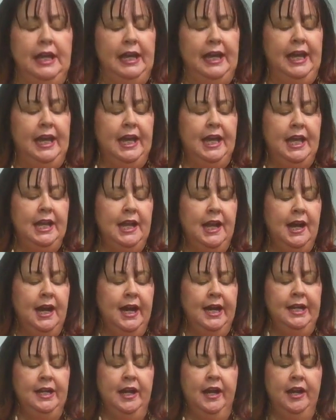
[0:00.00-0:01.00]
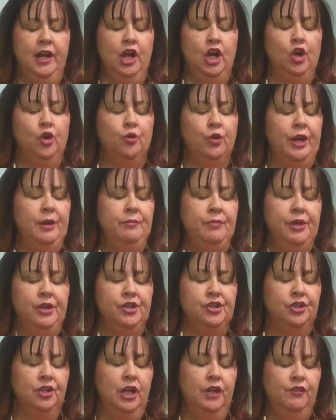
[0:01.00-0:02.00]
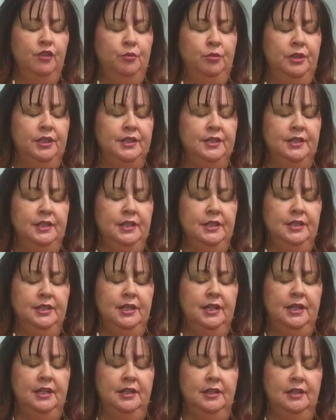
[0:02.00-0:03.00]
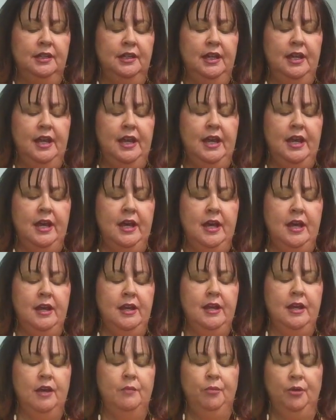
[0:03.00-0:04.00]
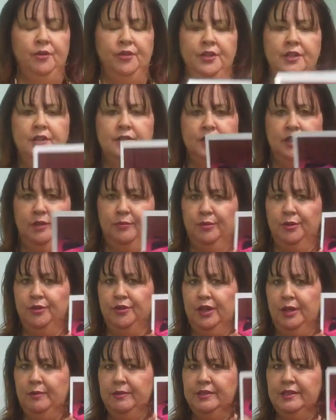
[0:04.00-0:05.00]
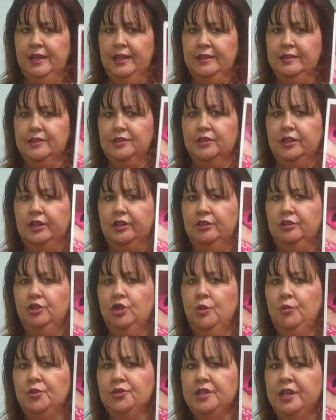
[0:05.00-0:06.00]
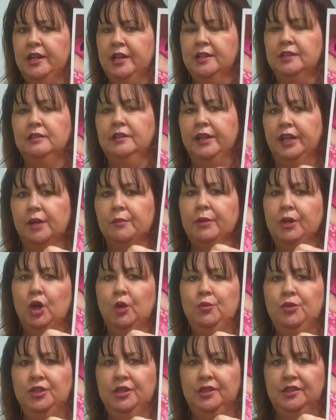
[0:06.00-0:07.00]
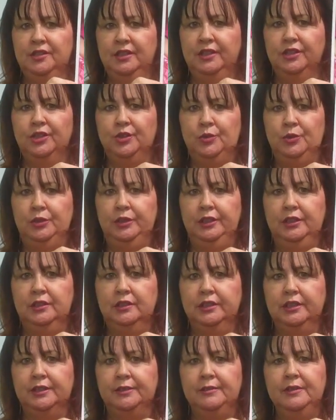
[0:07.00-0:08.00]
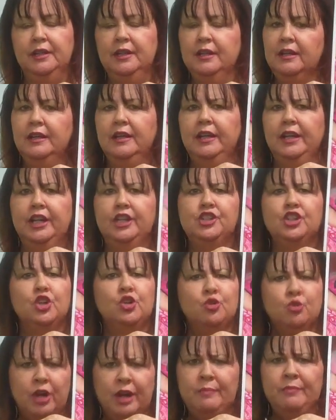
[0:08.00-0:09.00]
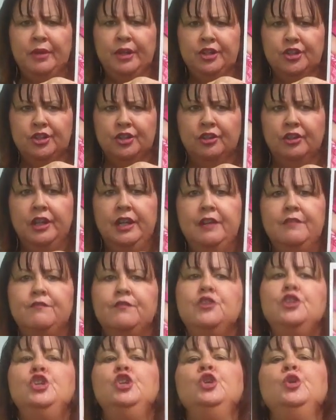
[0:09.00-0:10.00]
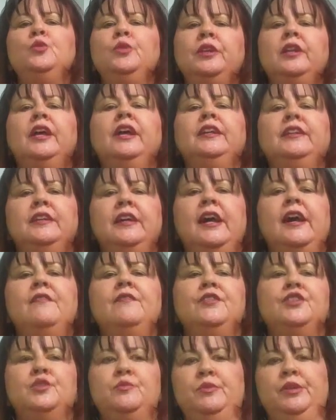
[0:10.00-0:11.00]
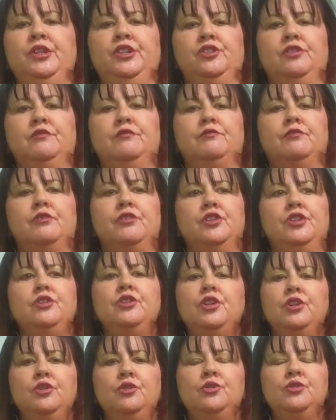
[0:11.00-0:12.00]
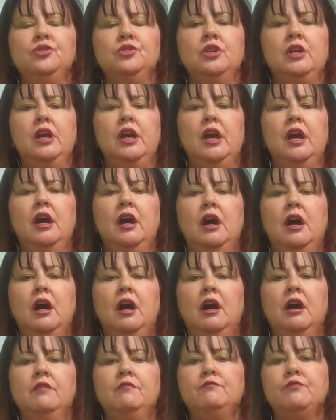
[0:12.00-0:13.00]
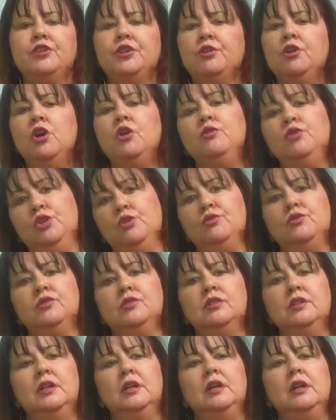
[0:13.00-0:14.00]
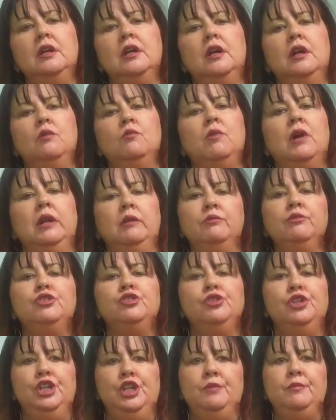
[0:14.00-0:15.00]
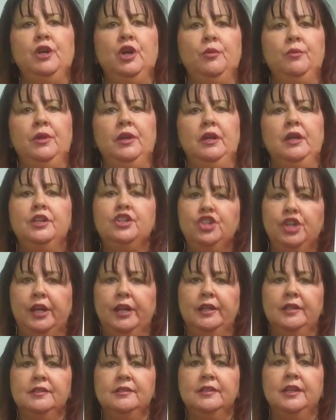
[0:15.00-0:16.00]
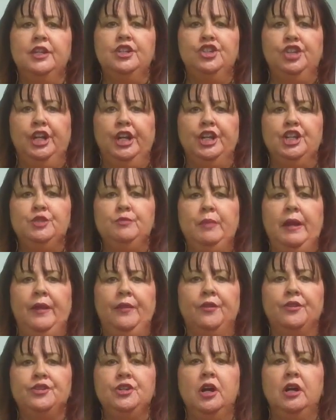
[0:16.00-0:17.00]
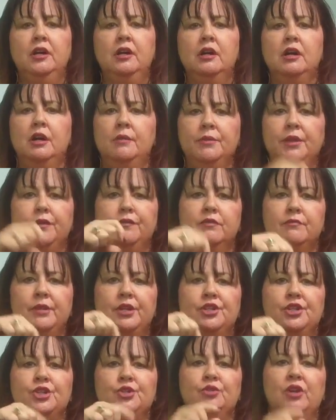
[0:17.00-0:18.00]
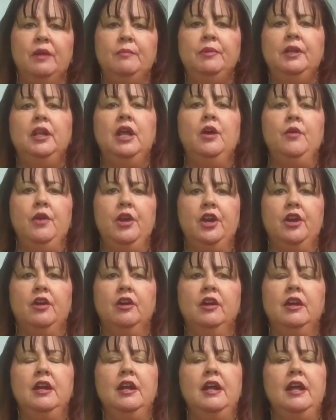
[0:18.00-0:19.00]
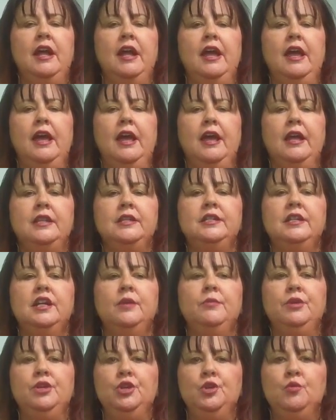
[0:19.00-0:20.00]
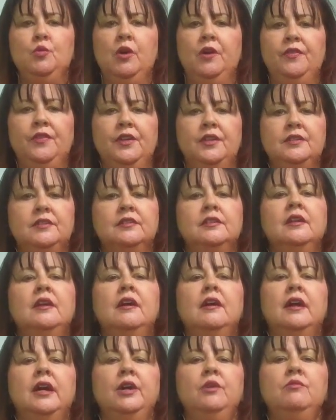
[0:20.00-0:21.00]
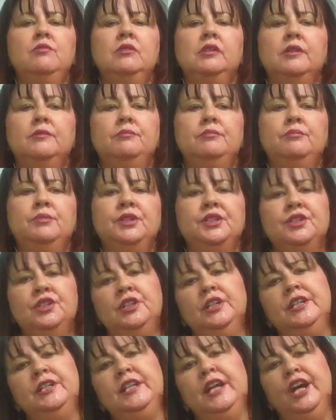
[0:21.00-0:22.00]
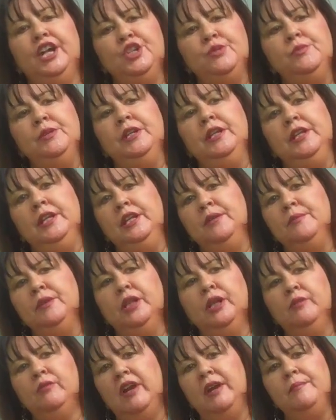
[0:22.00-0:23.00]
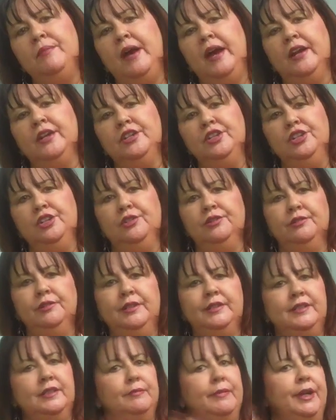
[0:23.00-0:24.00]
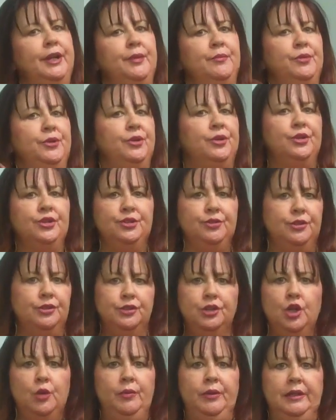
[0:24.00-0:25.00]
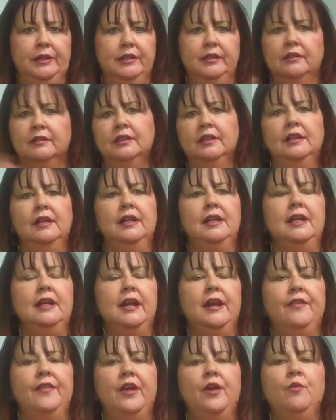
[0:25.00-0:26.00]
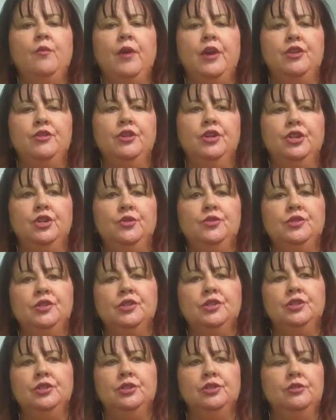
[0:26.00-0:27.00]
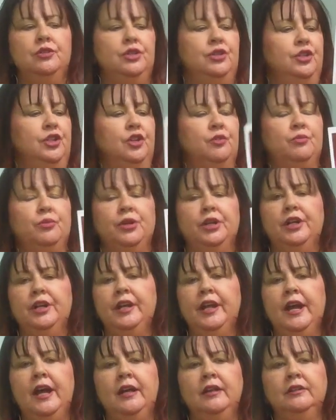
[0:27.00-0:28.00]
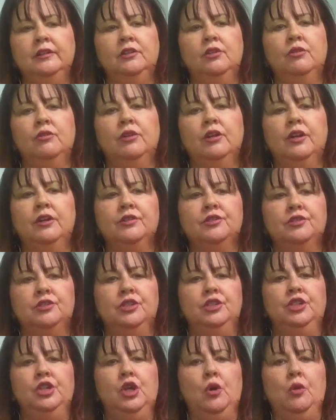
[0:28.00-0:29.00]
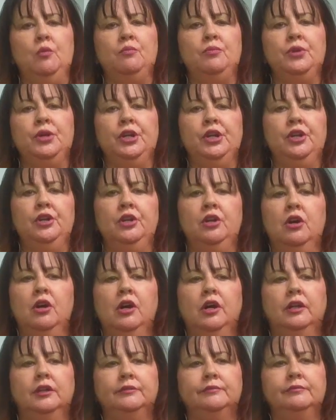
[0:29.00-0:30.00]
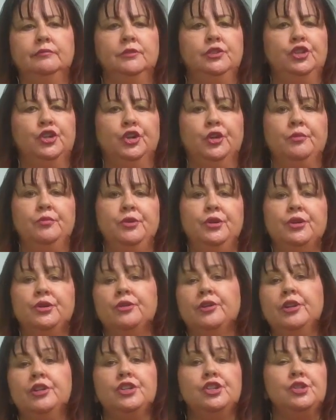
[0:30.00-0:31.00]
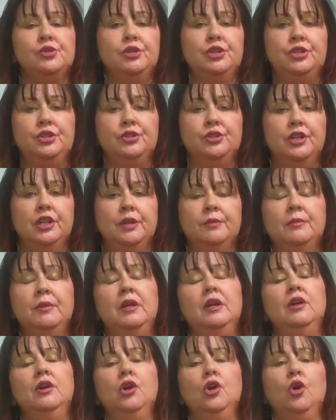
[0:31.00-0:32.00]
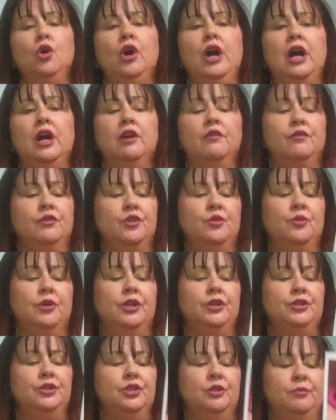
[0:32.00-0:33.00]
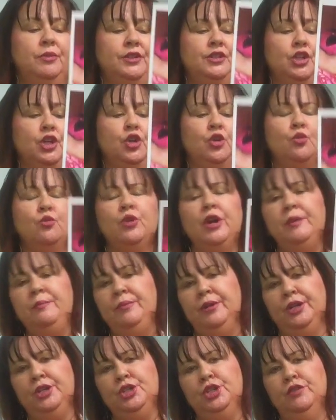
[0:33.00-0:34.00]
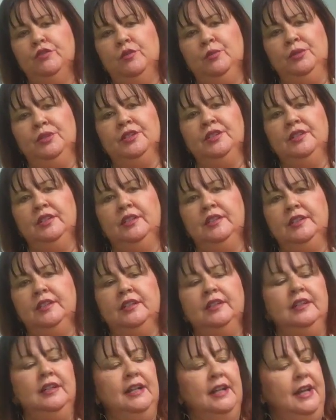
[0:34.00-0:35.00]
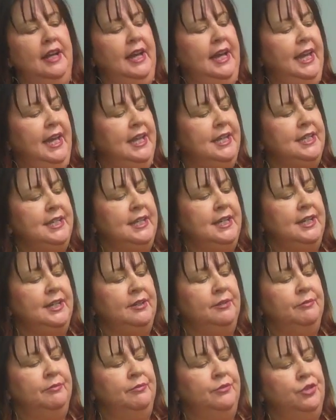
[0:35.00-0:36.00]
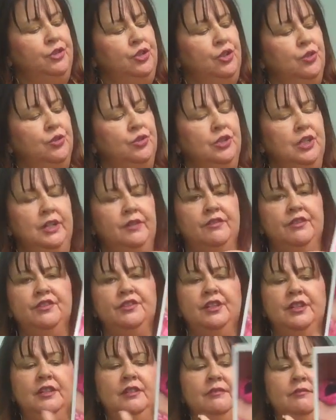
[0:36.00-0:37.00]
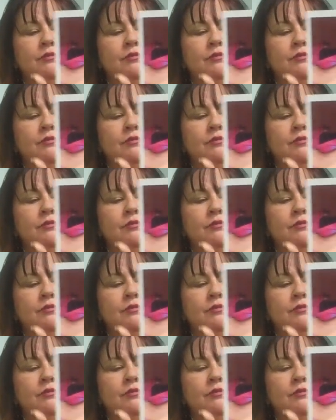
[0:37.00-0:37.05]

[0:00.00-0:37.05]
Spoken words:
And I got a great picture of a placenta at a birthing center birth I was at, so I hope it's not a glare, but I hope you can see this really clear. And it's a great picture. If you would like to have this picture for you to use for your own use, why don't you email me at janice@janicebanther.com. The information's right below here. And tell me you want this, and I will put this on an attachment and email it right back to you. It's in my computer, so it's no big deal. And that way you can use this too, and you can print it out, or else, put it on your computer and show it to them, or however you want to do it. But it's a great picture of a placenta, and shows everything